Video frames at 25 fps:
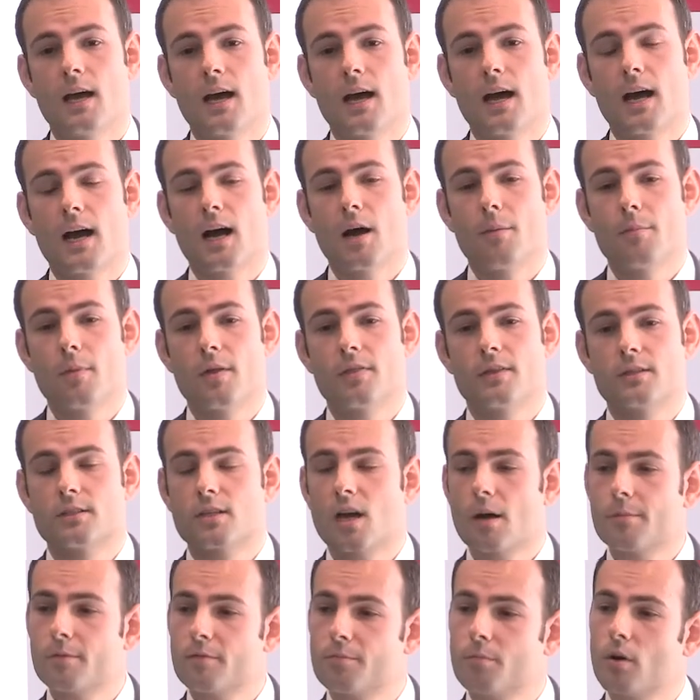The
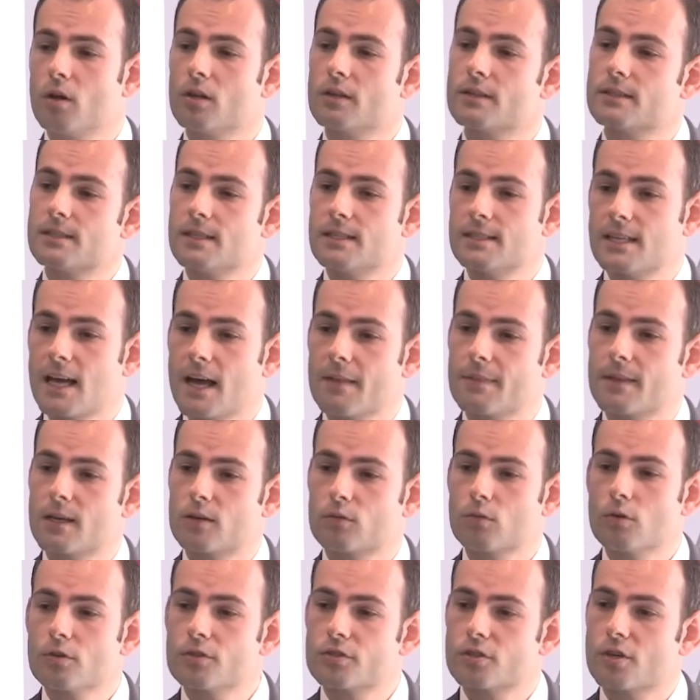type of policies out
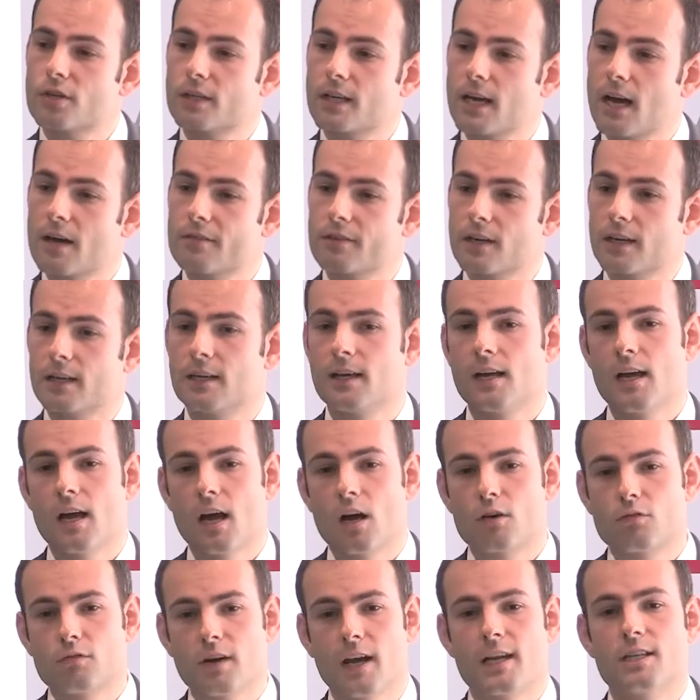there also cover
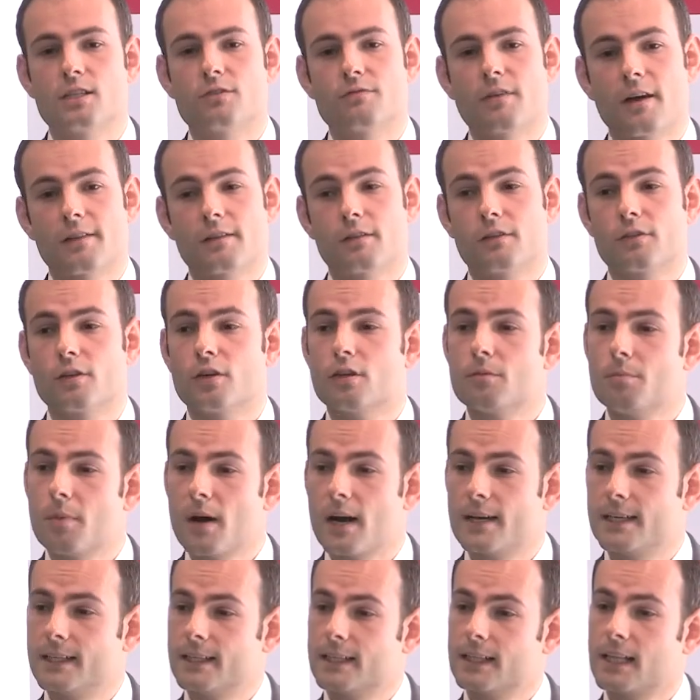a range of other
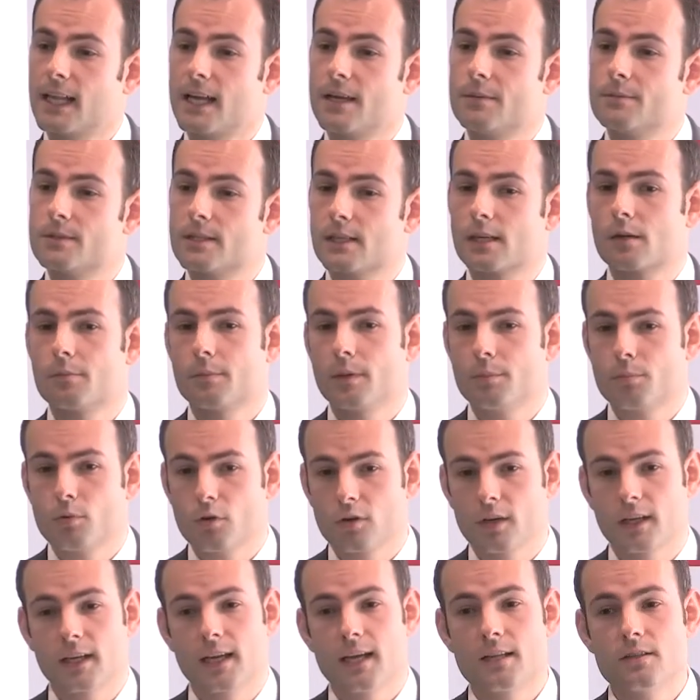third-party claims that can be
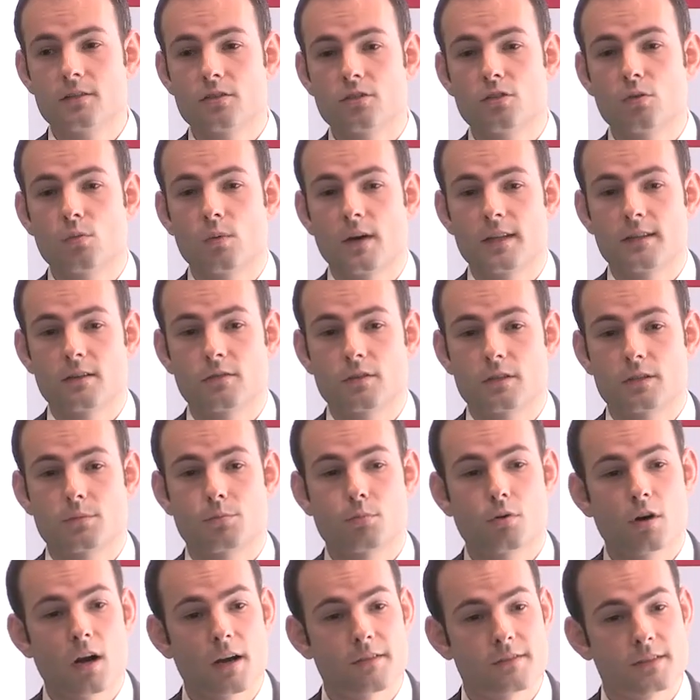brought against you, whether it's
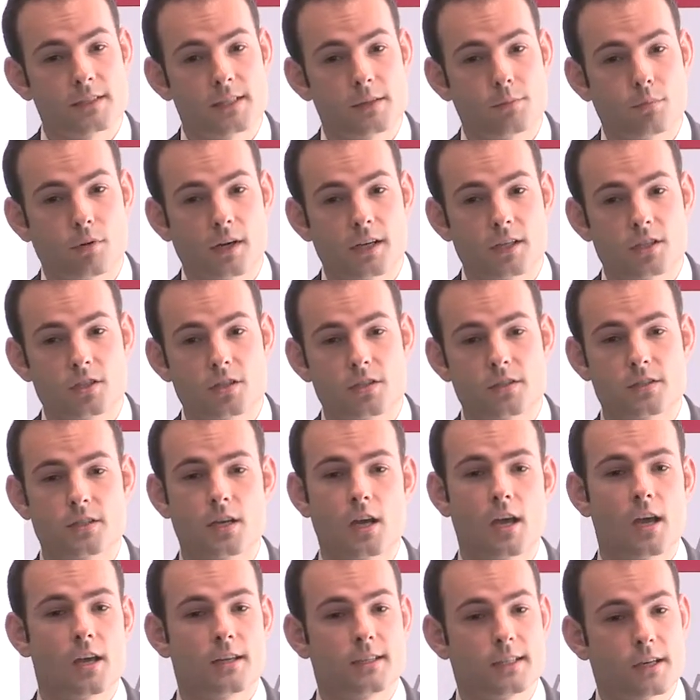privacy breaches,
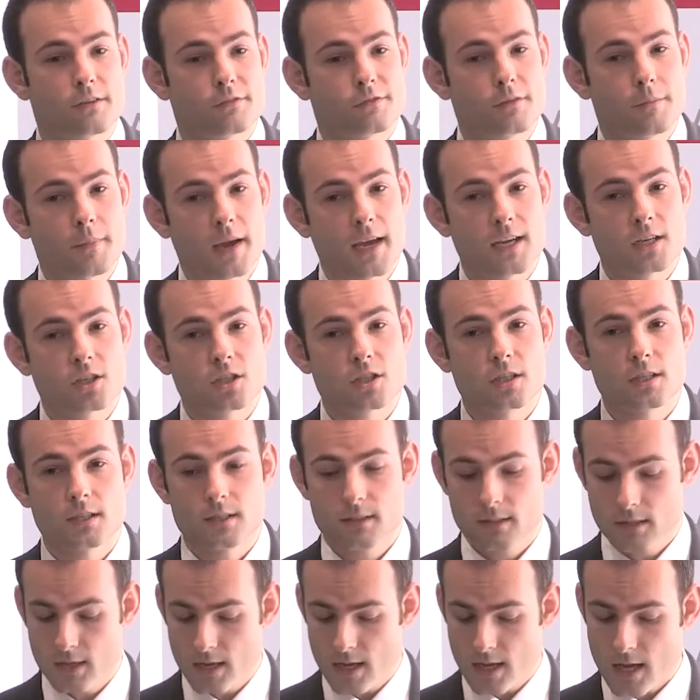
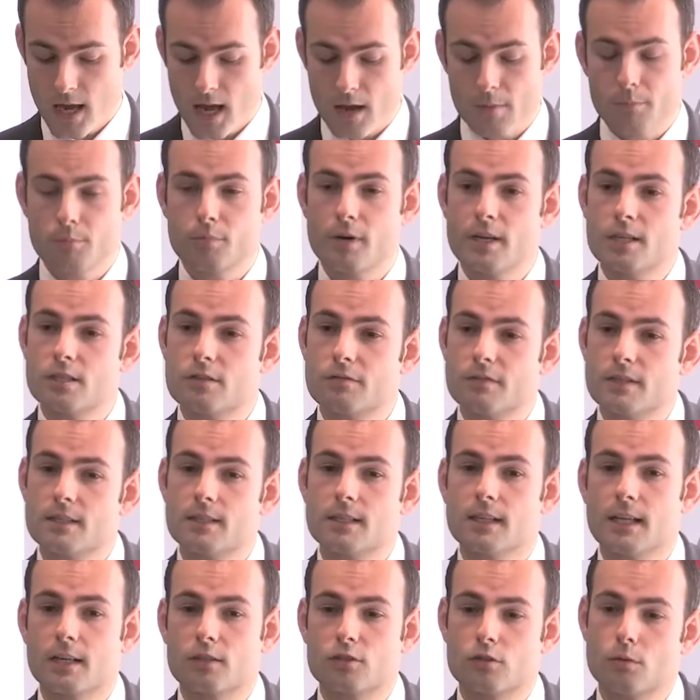defamation, breach of
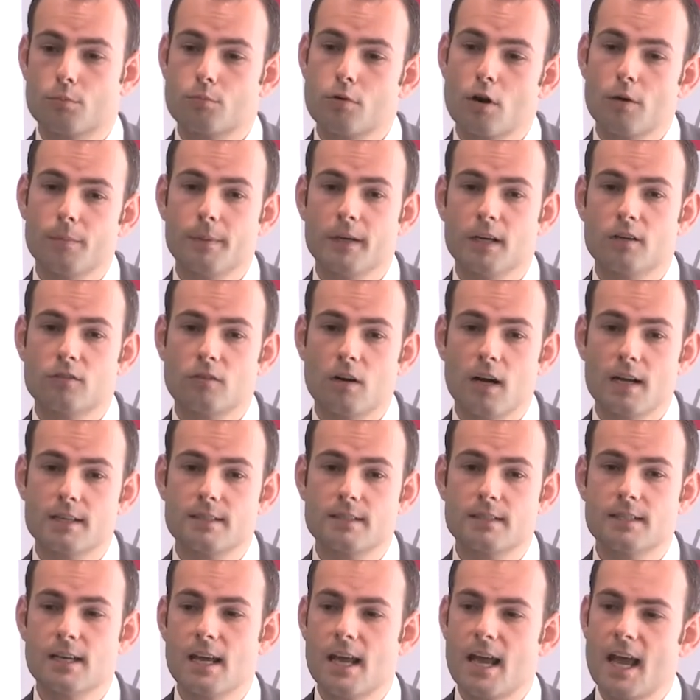intellectual property
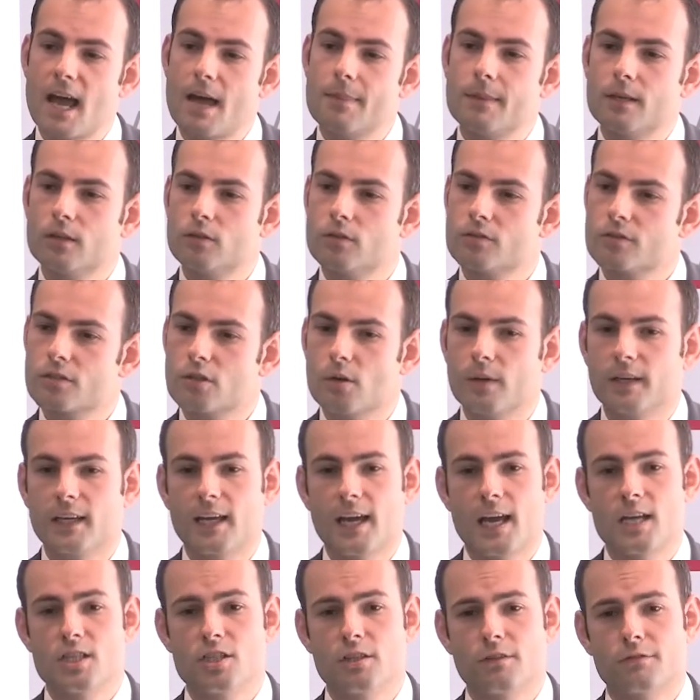rights, and then also
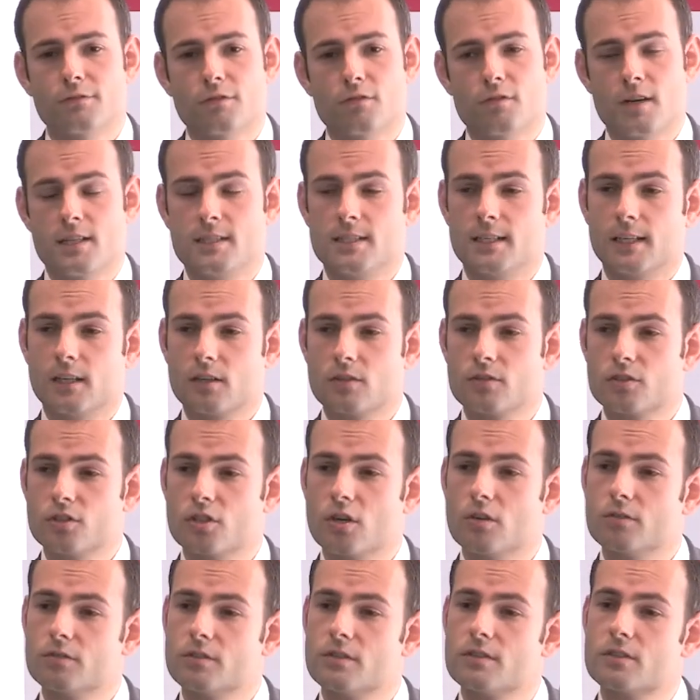engaging forensic
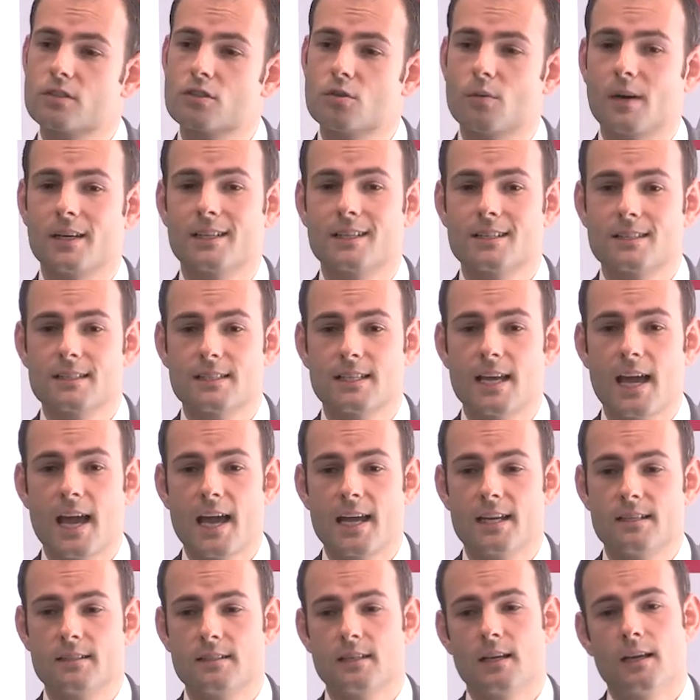consultants to
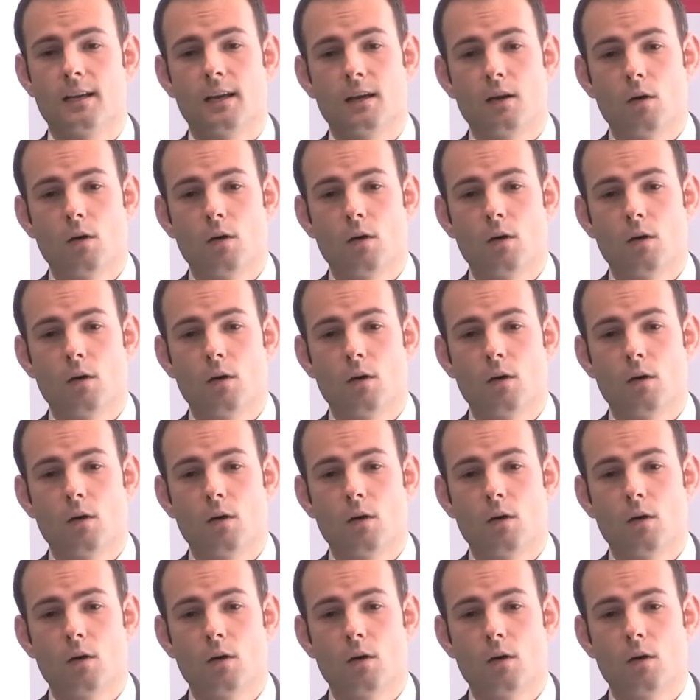understand